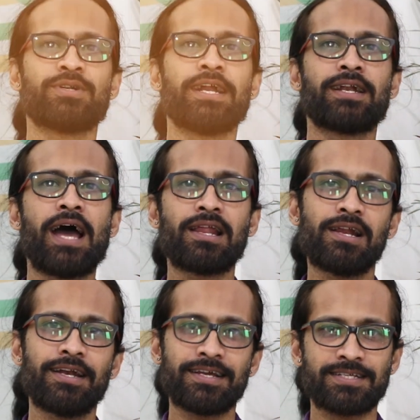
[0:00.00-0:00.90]
data
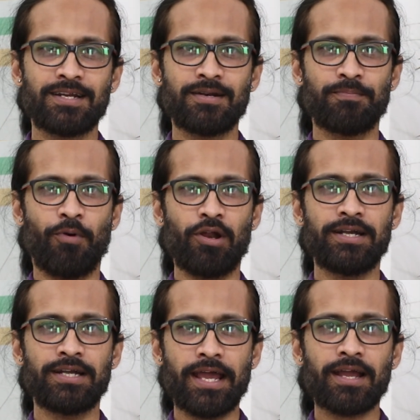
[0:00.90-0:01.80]
analytics in
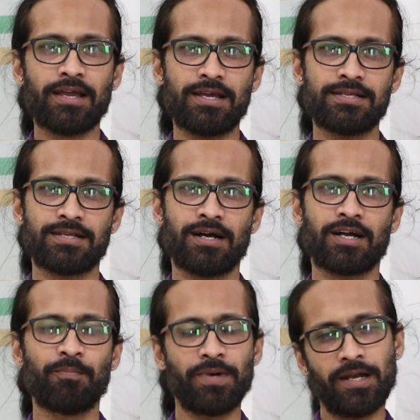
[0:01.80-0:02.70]
polytech is a
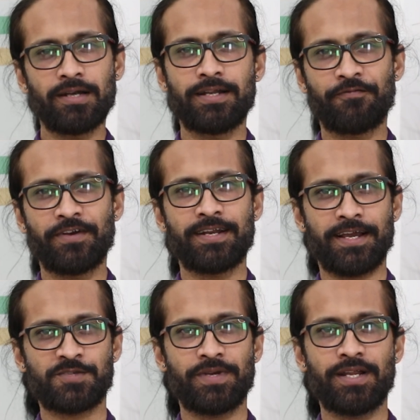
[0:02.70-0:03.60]
completely different
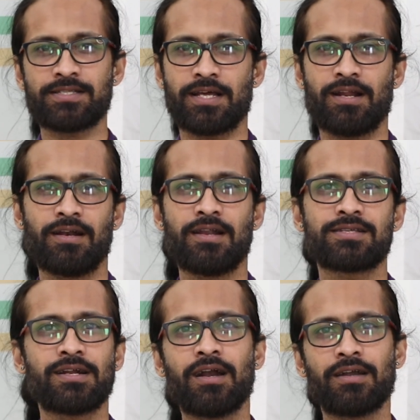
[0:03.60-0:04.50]
experience, and
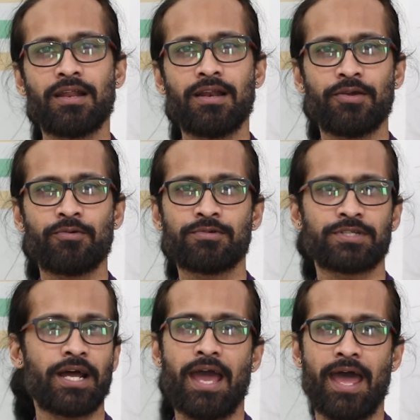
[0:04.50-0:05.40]
unless and until you
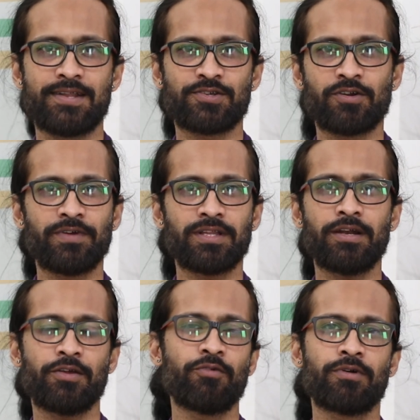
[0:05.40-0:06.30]
try hands-on with
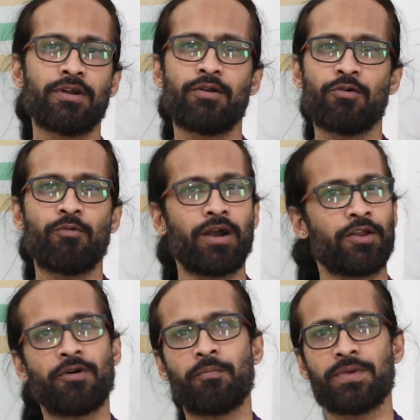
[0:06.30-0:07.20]
it, you wouldn't know what
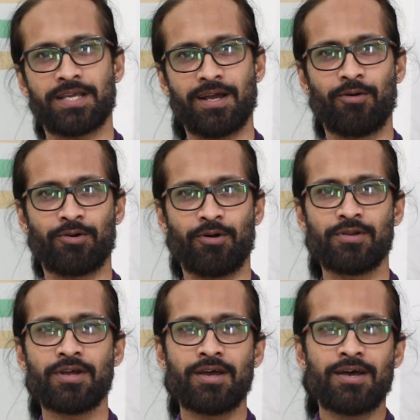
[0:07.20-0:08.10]
you are missing out on.
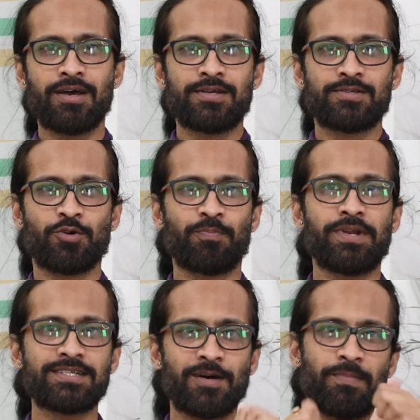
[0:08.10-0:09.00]
So
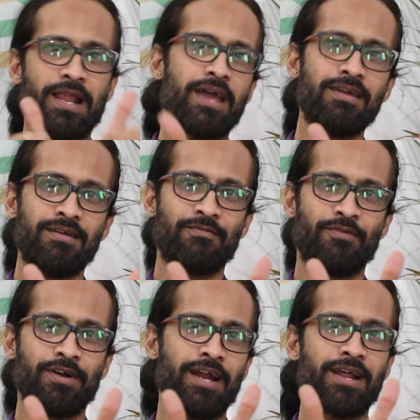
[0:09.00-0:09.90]
please apply
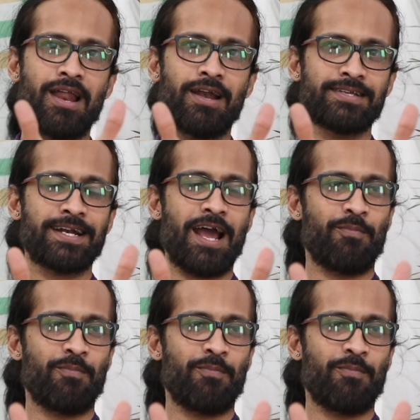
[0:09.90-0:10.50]
for data analytics at